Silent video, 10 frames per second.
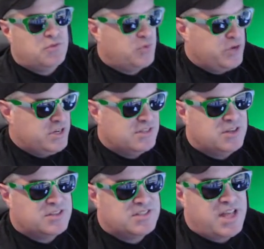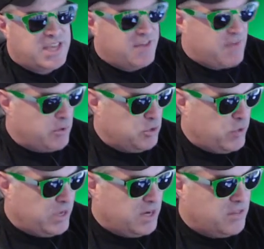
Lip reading: freeze looks like if I were doing it in the